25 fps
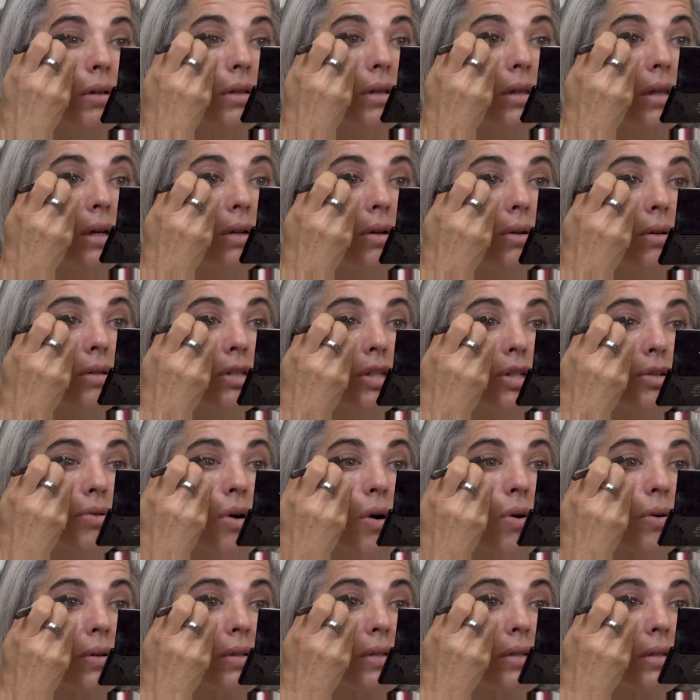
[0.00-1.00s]
little
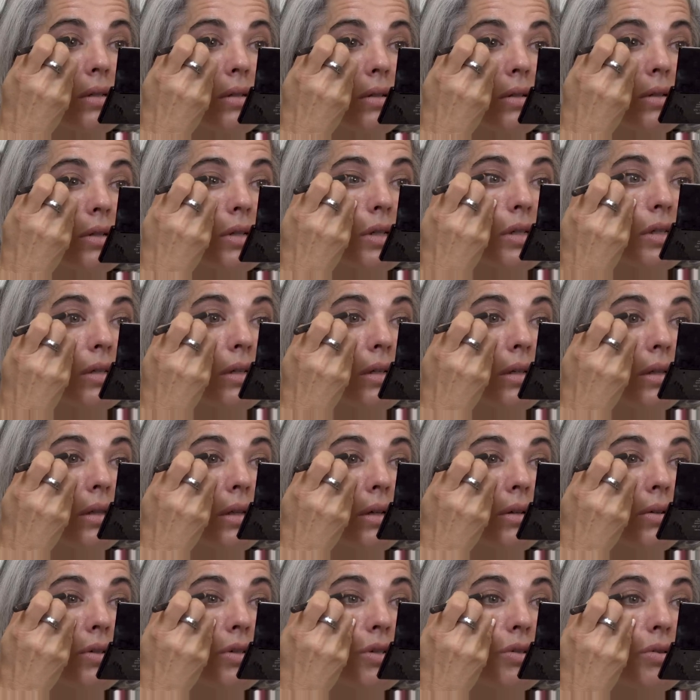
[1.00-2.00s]
strokes, just
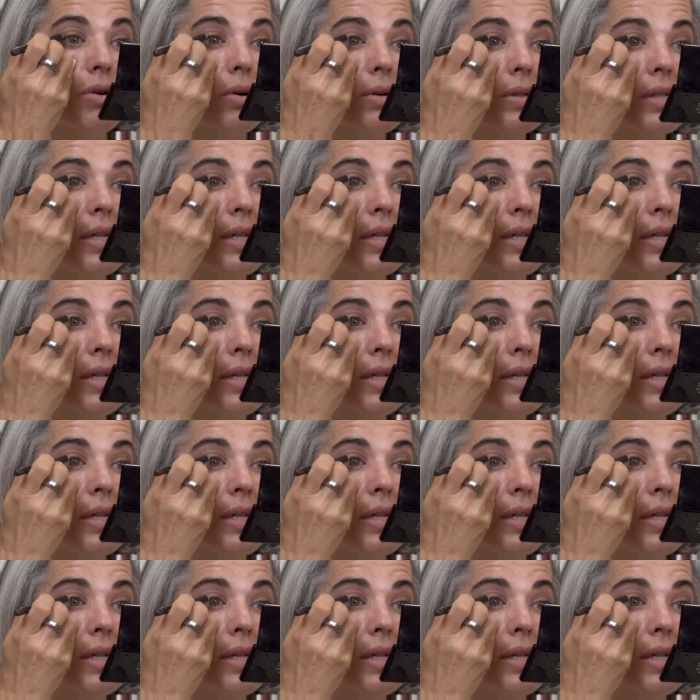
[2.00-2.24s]
little strokes